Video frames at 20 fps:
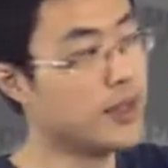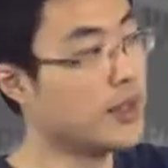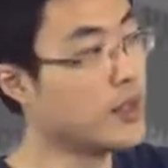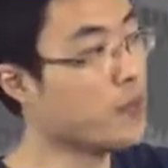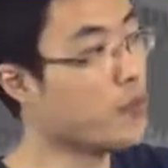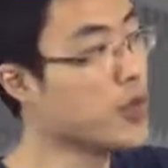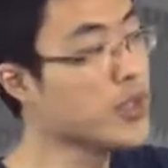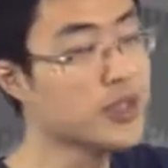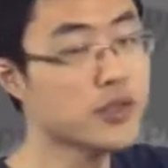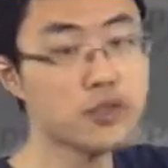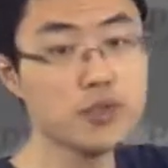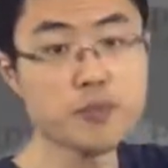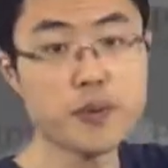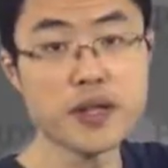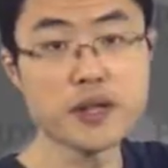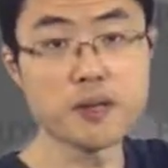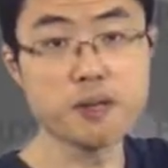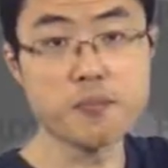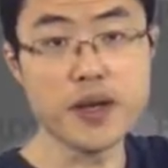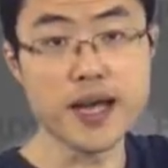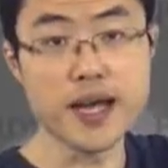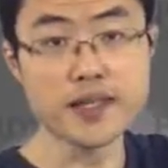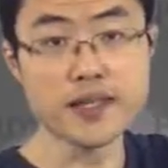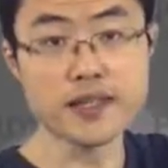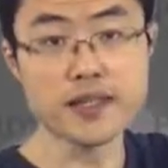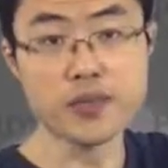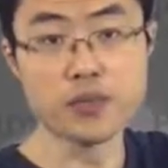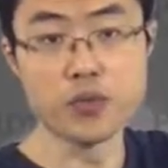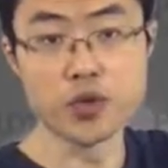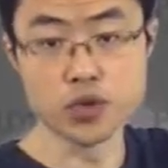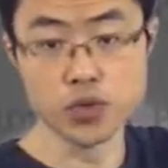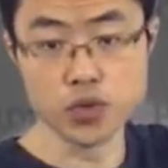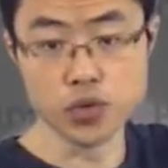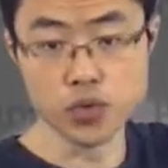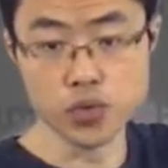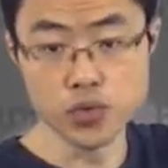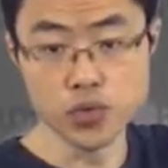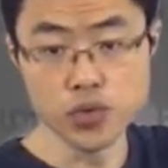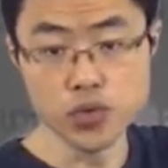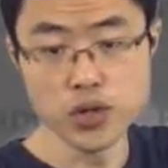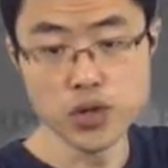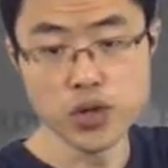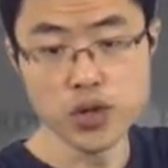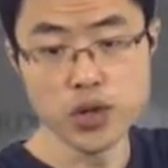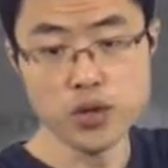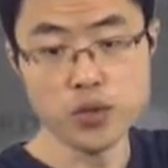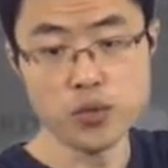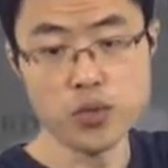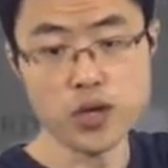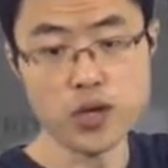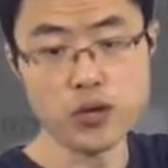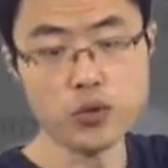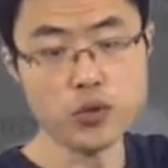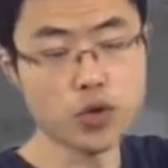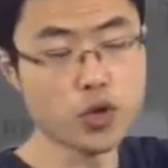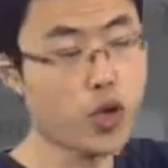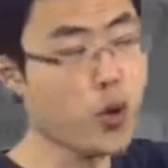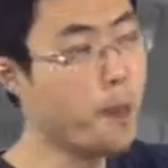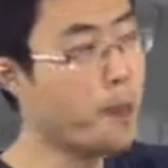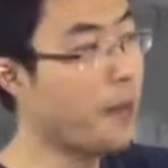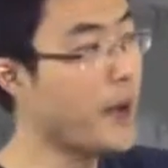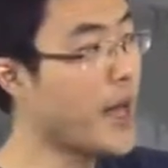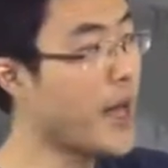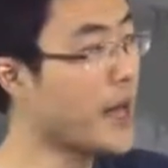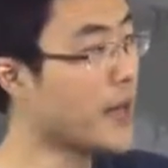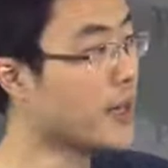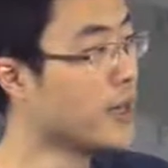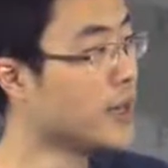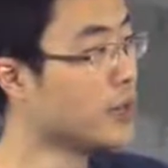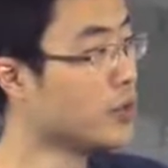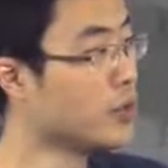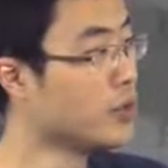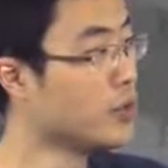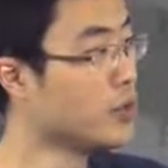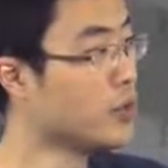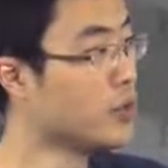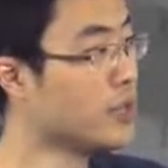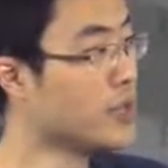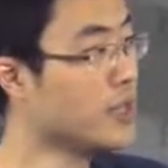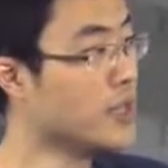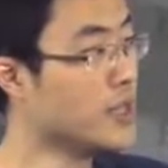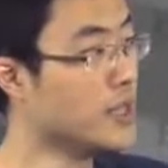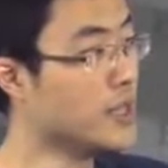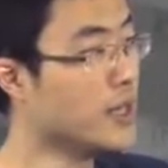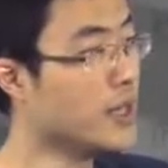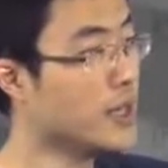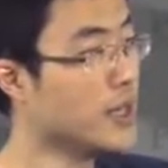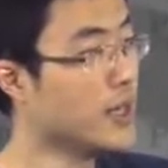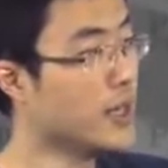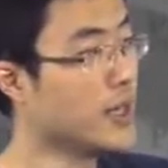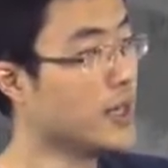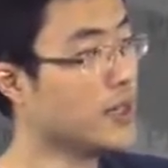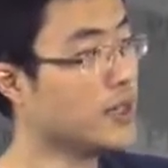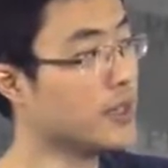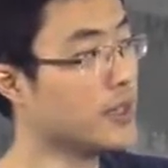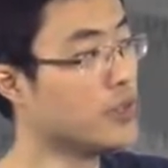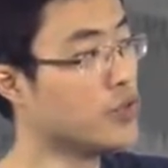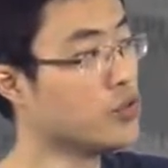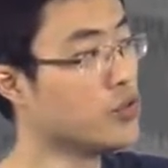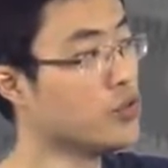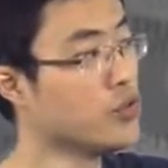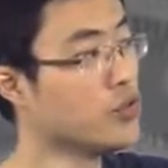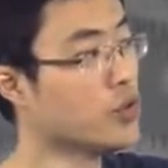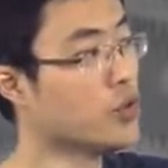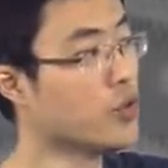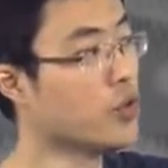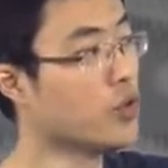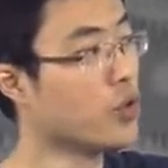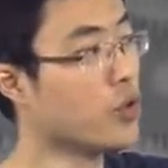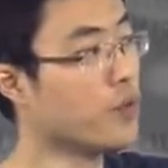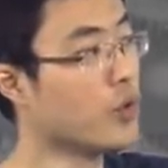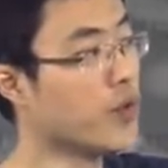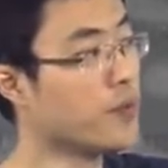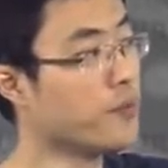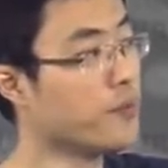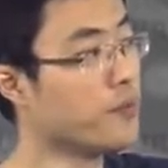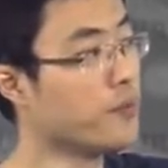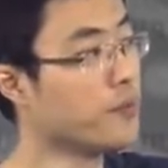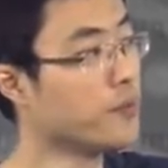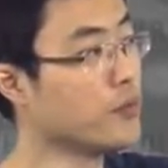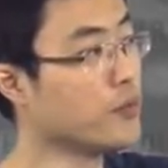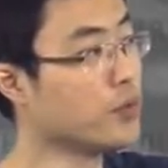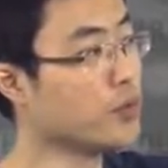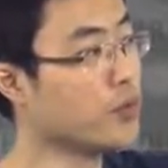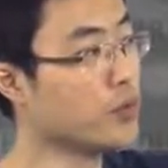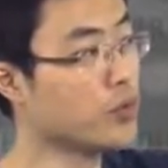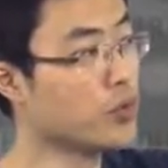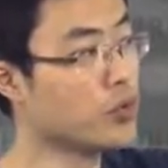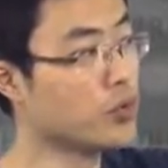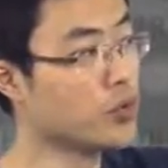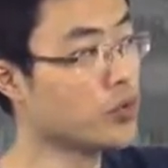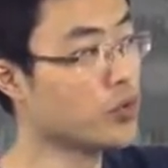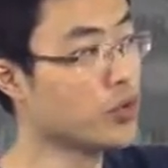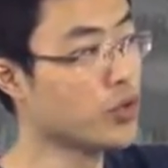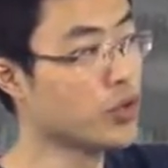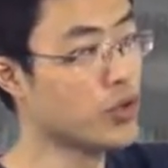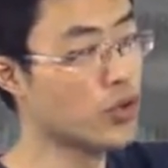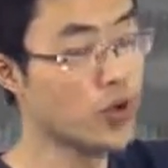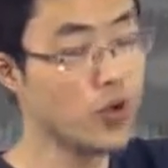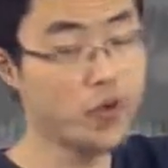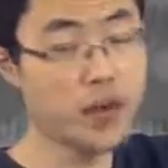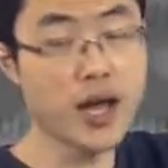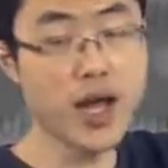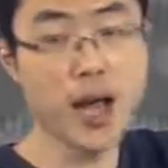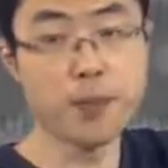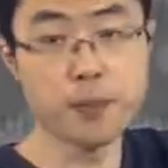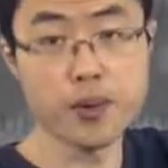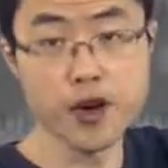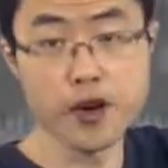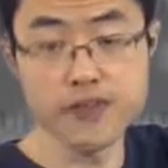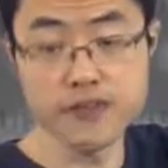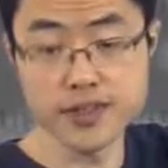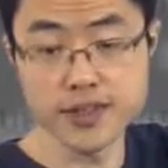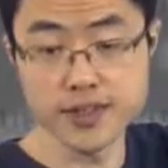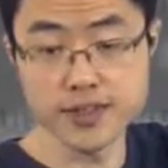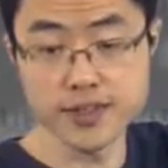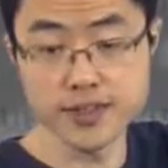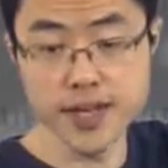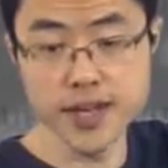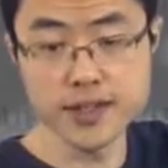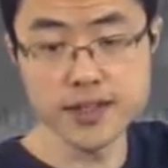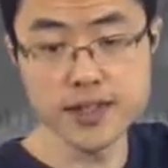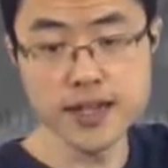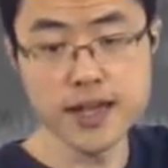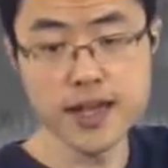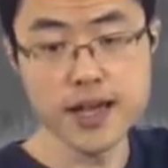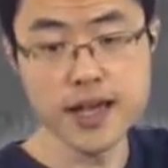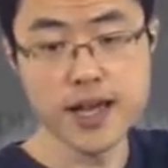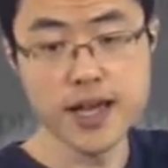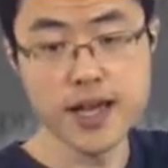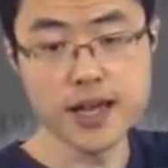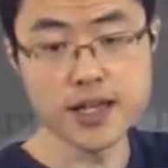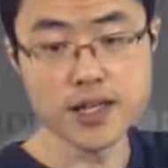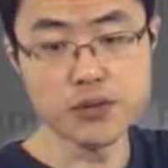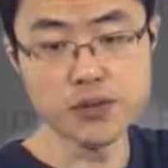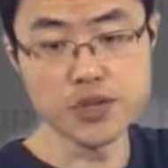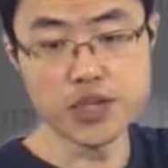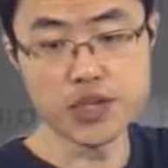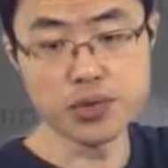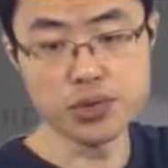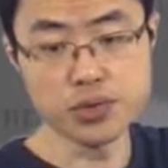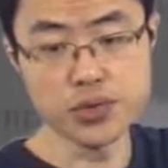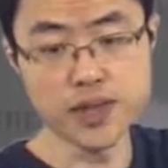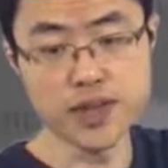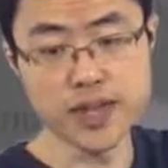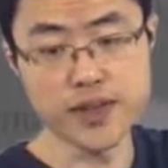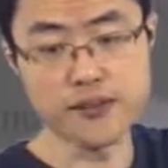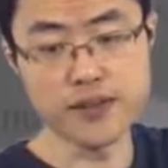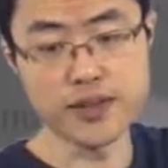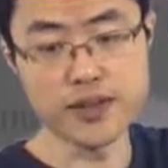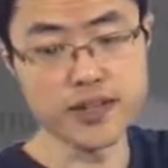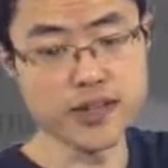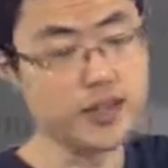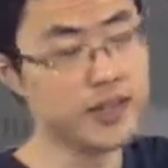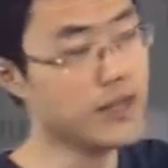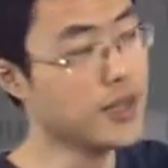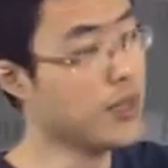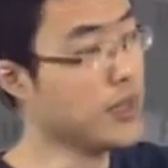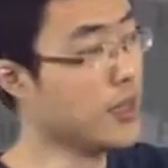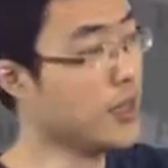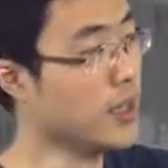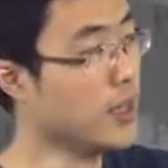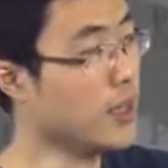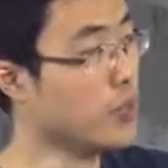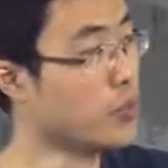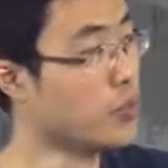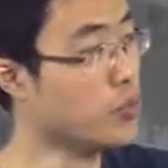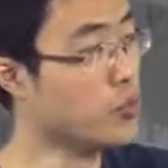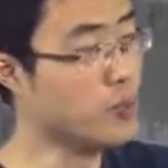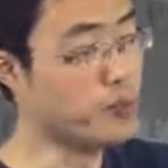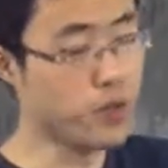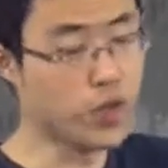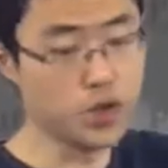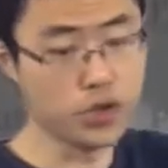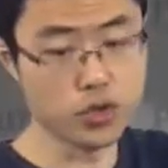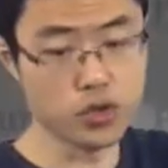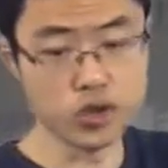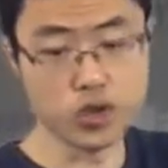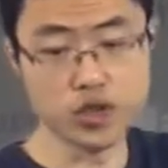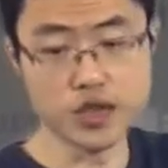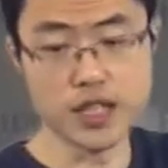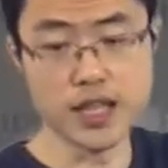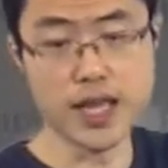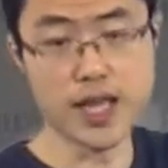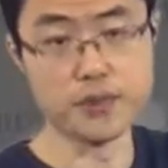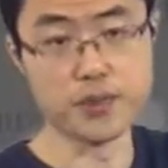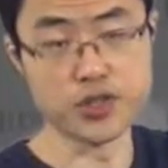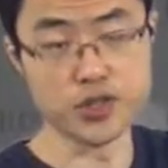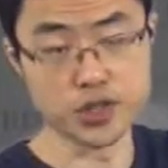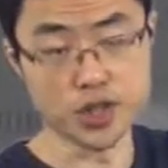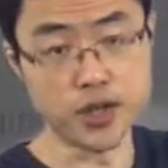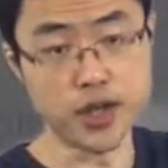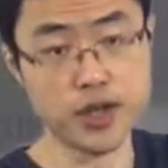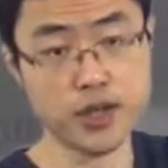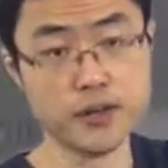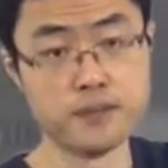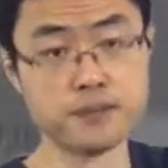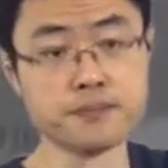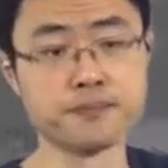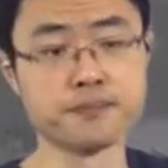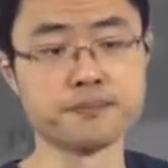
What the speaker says: Then once you pick the best, what do you do? Well, you go back to the D and then choose the correct hypothesis set, and then retrain everything to report you the GM star.